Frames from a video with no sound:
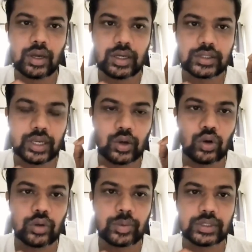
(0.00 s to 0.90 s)
say
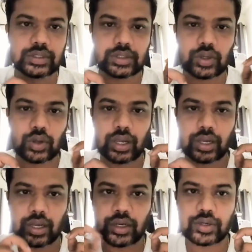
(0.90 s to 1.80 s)
gold purchase or
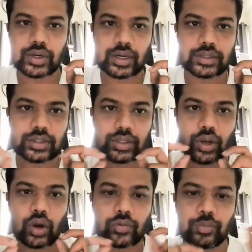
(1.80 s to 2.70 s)
like insurance. A
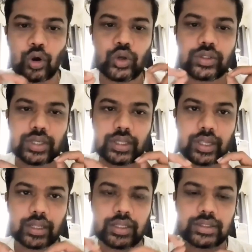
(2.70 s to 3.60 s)
lot of modules are
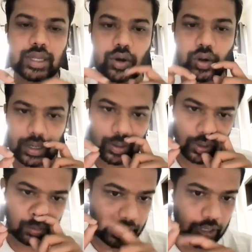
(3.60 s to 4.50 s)
there. These are all
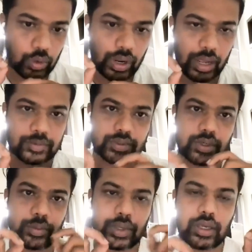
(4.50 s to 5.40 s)
called micro apps,
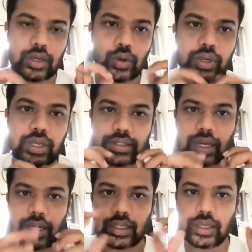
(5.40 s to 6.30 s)
which will be going
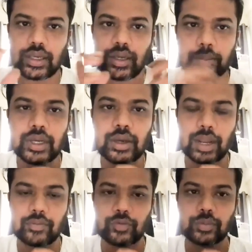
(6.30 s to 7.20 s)
inside the bigger
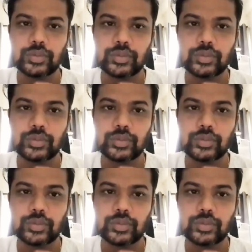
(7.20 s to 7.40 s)
platform.